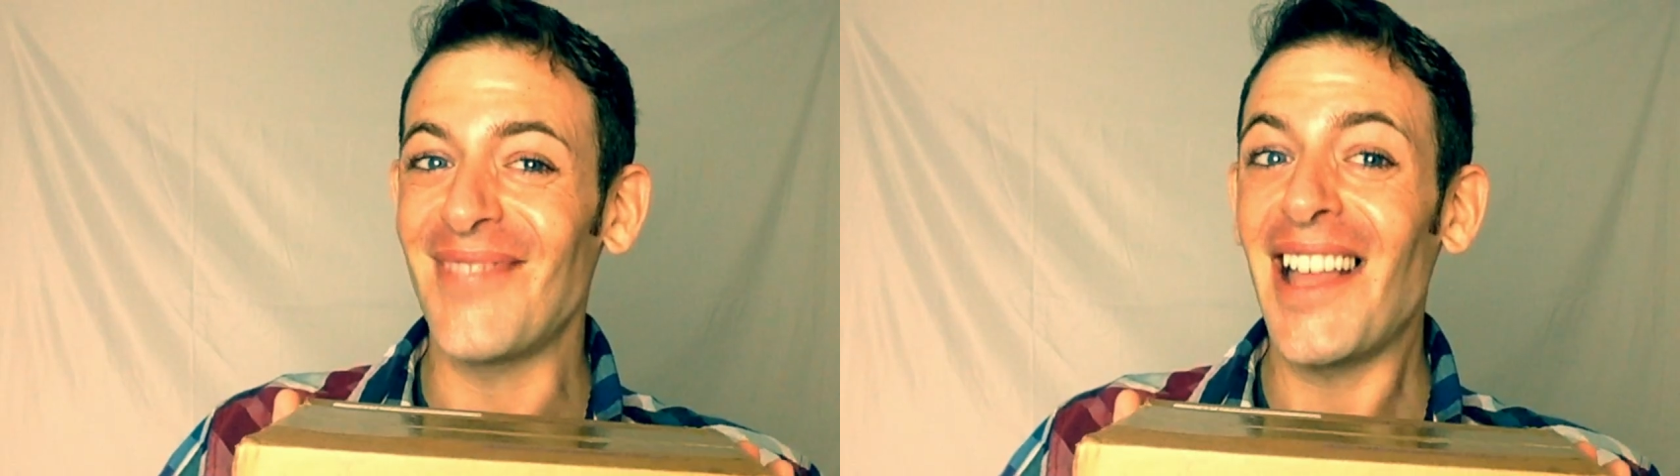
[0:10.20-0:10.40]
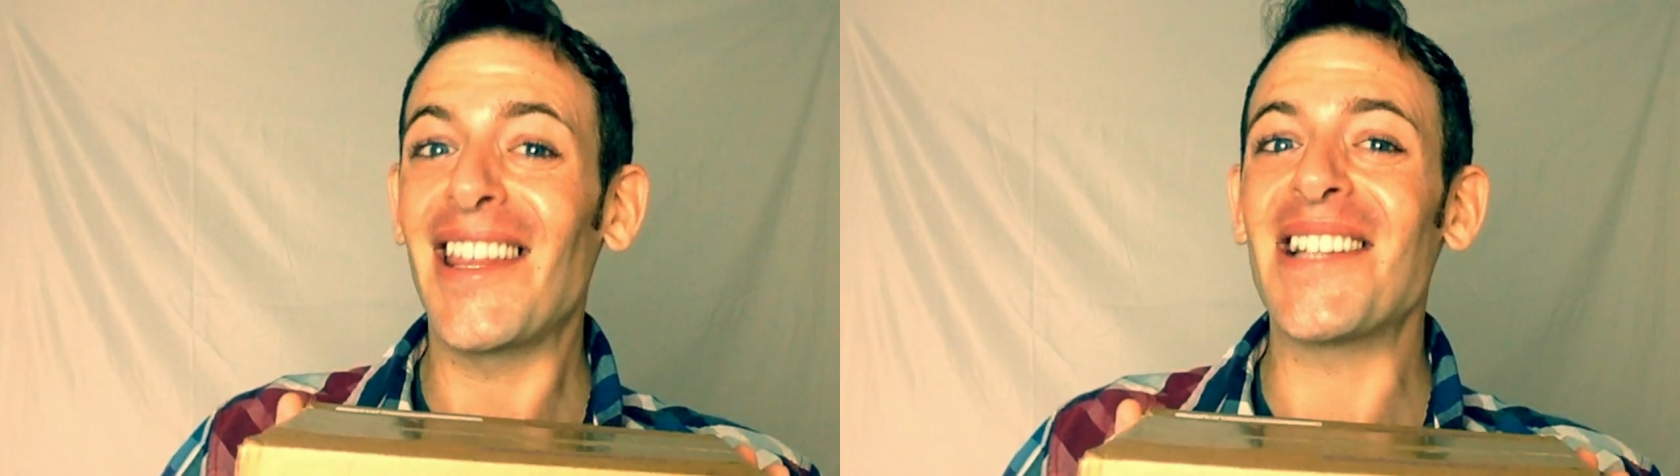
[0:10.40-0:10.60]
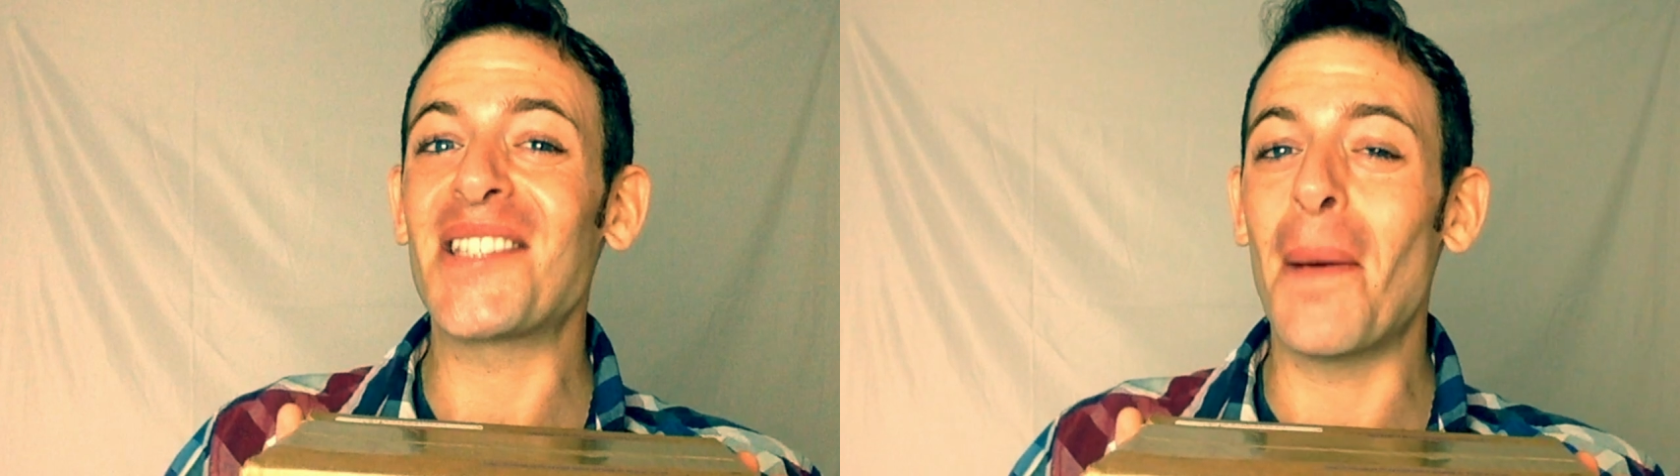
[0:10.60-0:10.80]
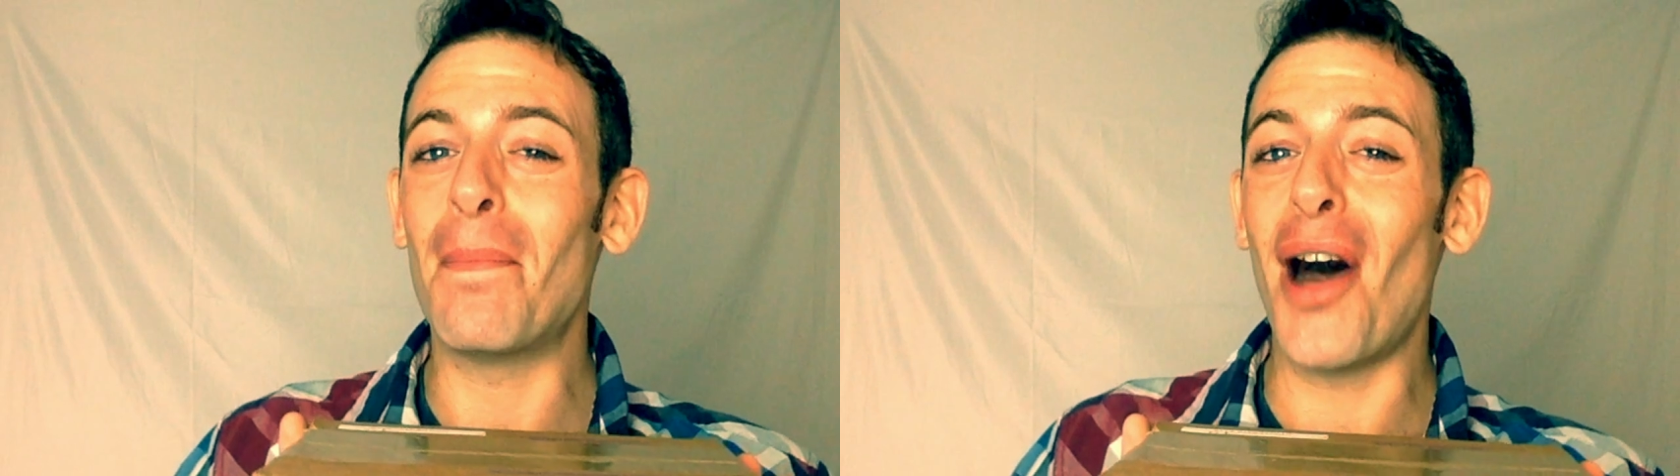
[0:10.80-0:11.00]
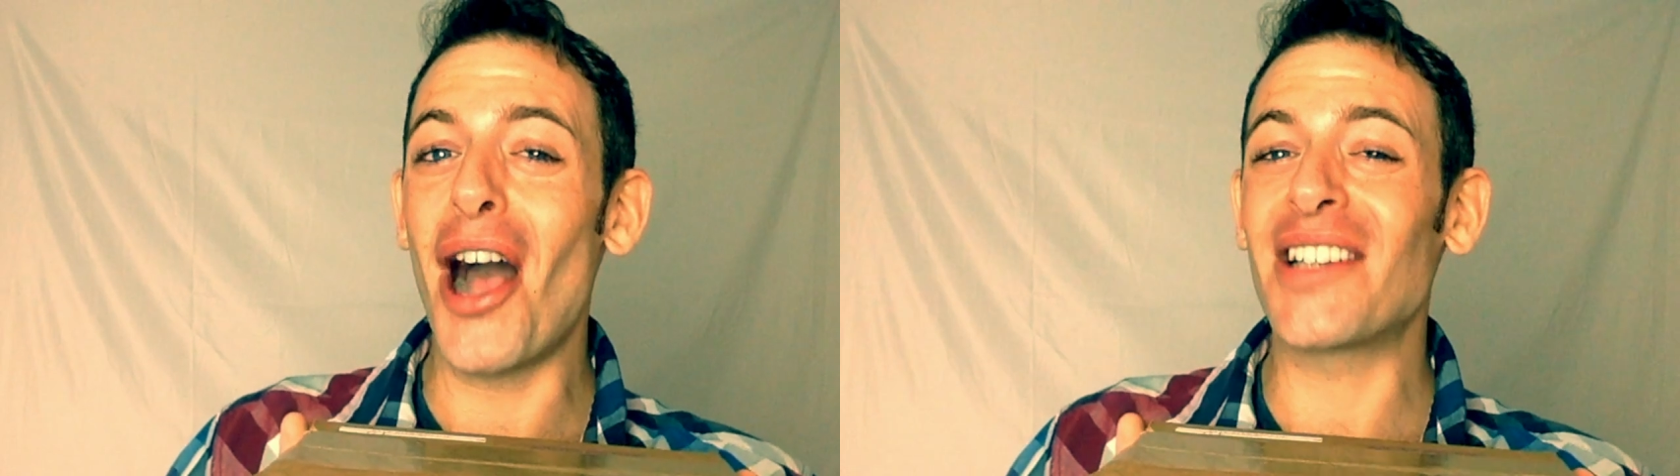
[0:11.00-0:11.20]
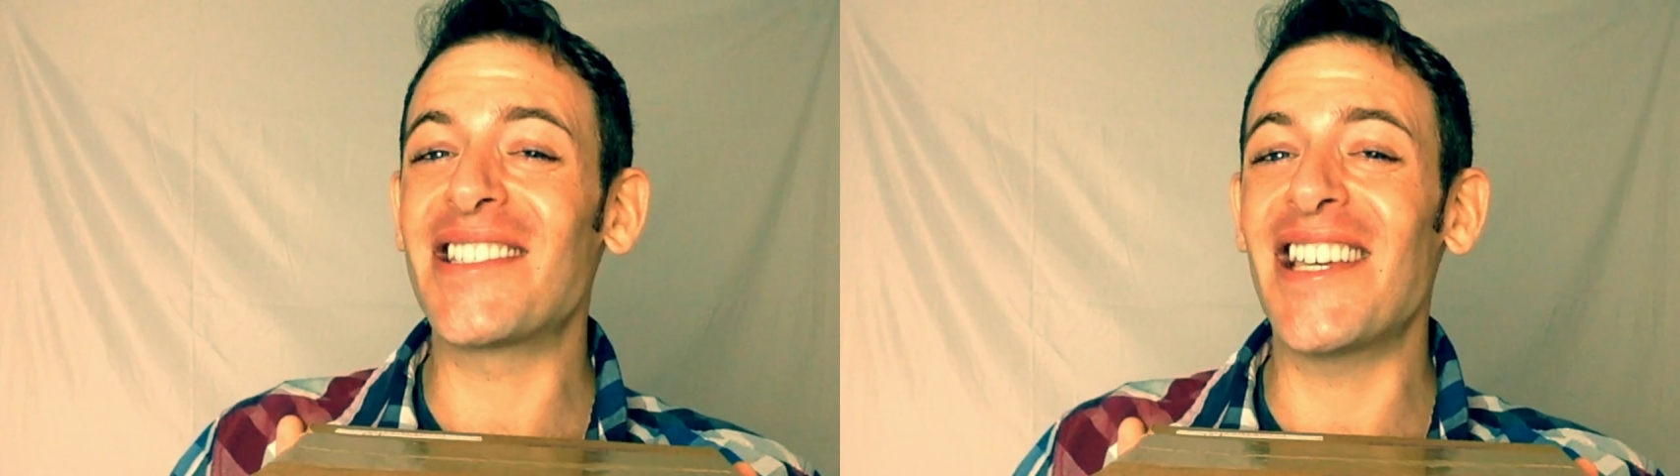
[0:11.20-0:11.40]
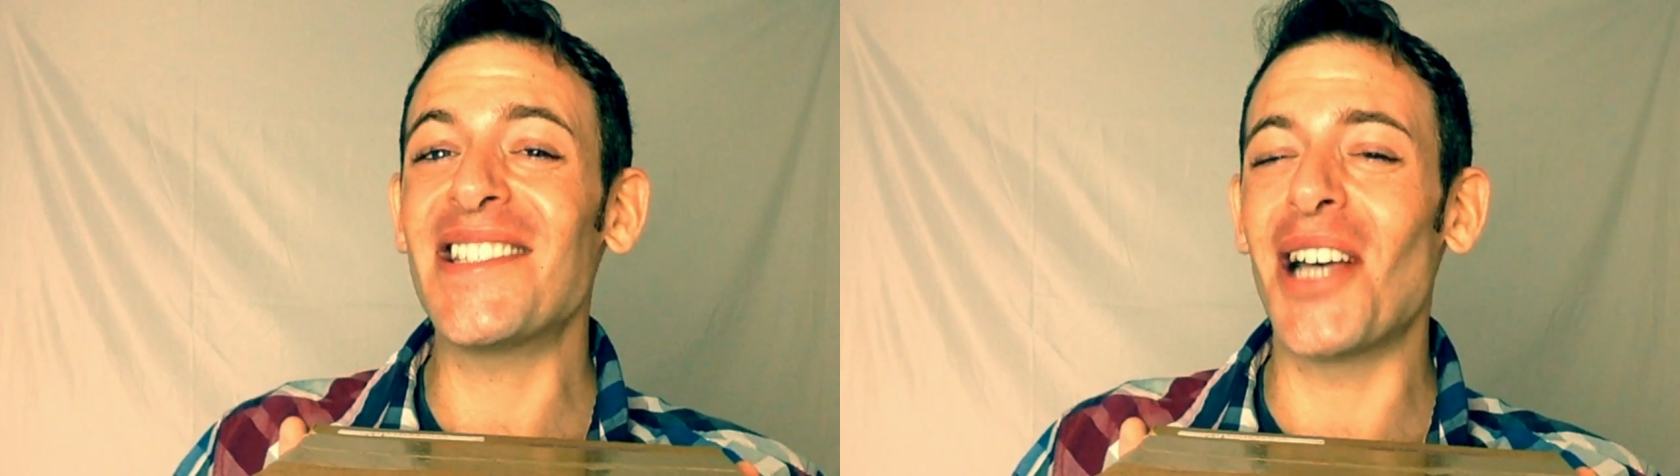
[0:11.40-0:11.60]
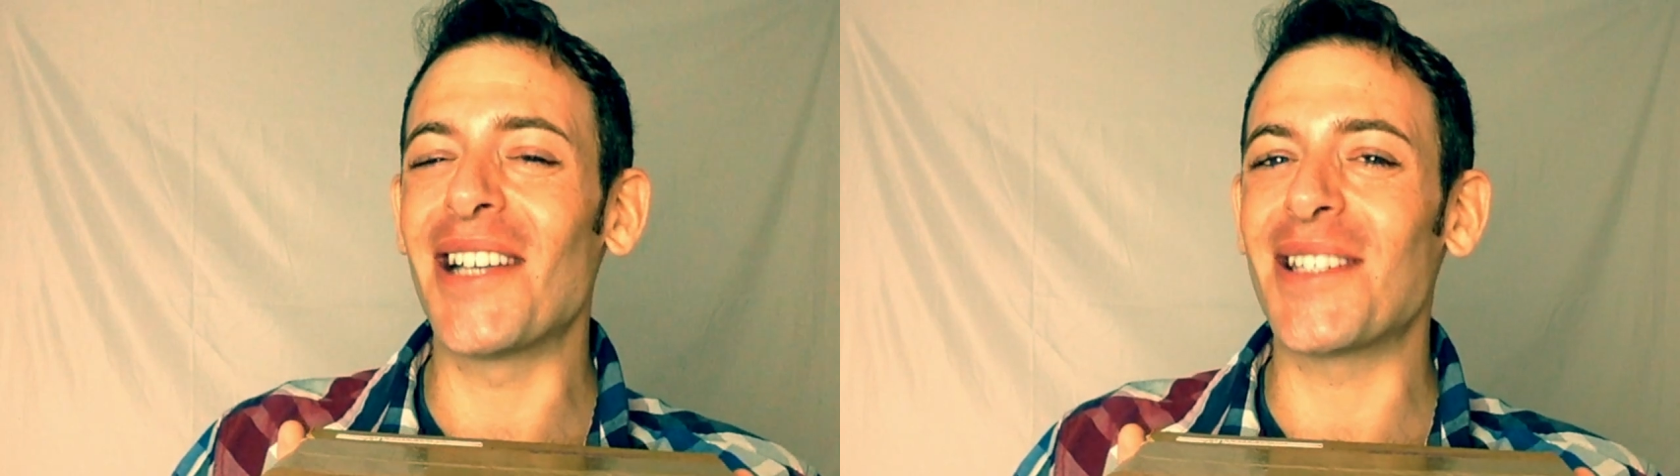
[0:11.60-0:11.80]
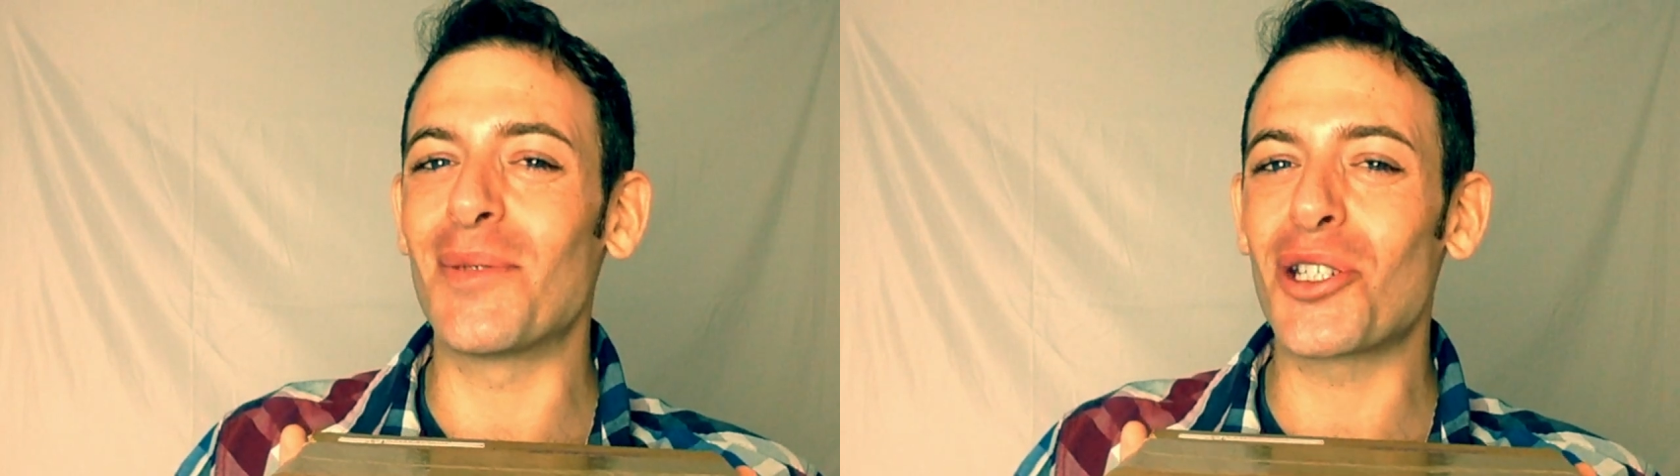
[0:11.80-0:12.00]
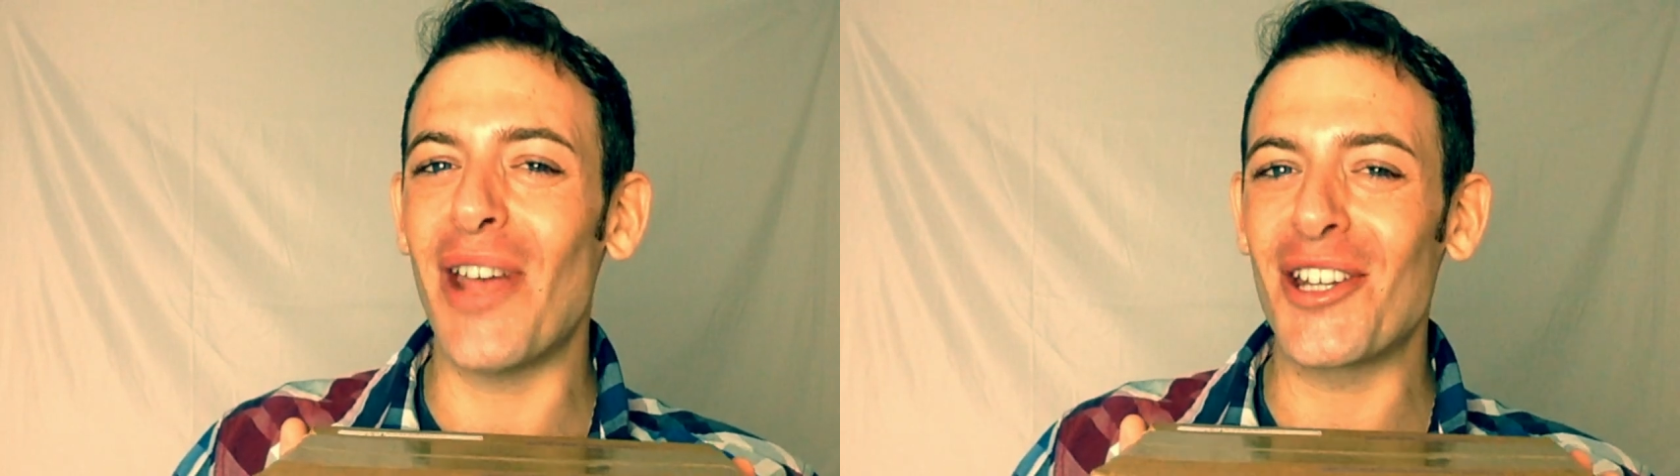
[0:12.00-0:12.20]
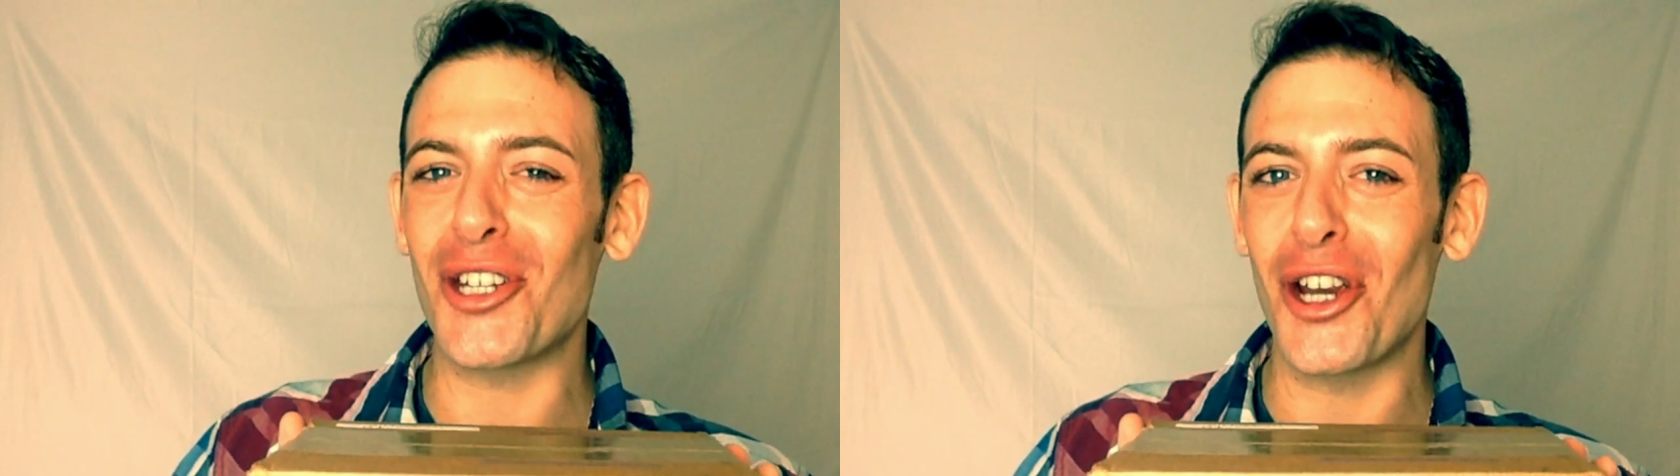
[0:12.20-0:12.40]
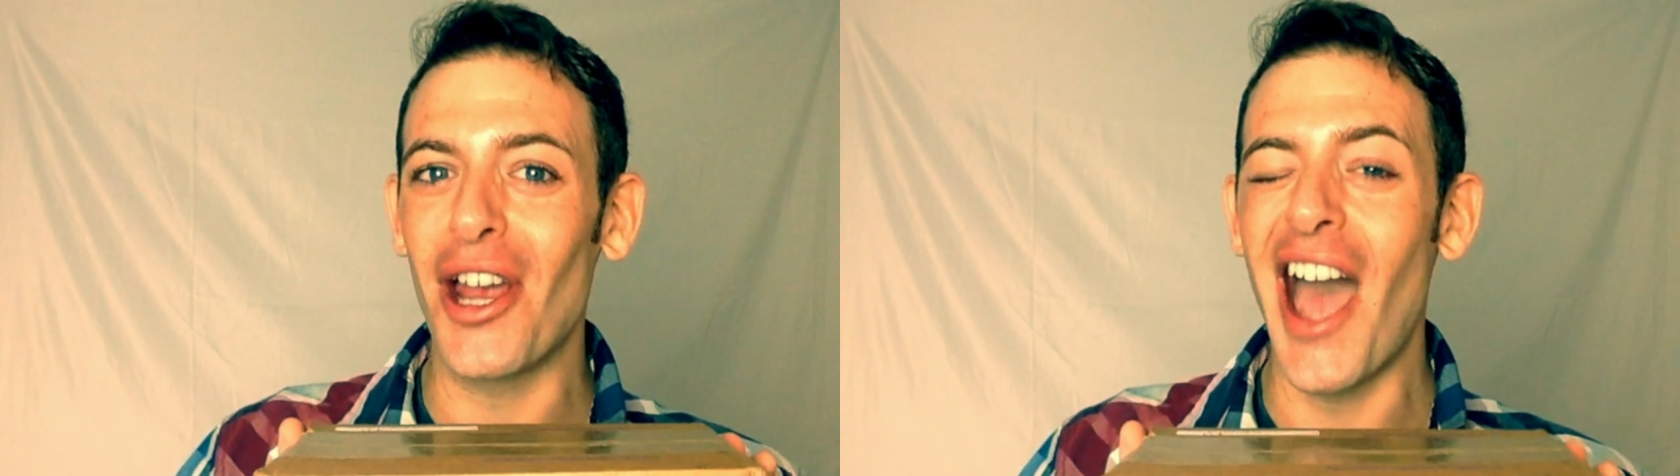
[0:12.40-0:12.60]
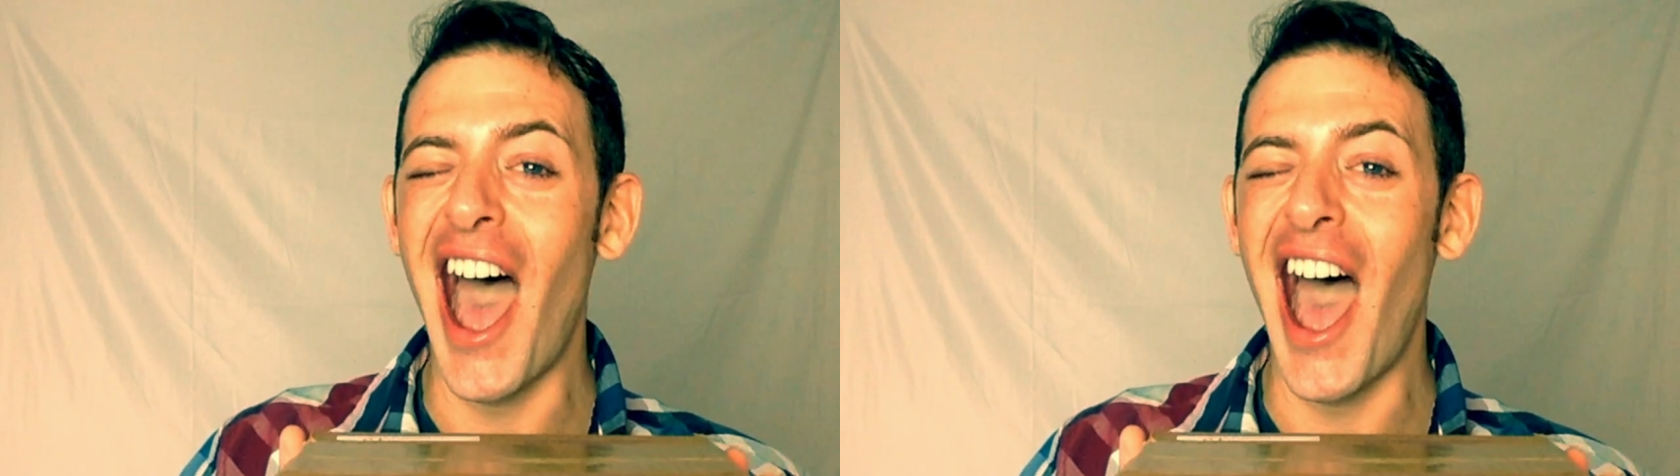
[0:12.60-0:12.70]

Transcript: Let's unbox this awesome treasure.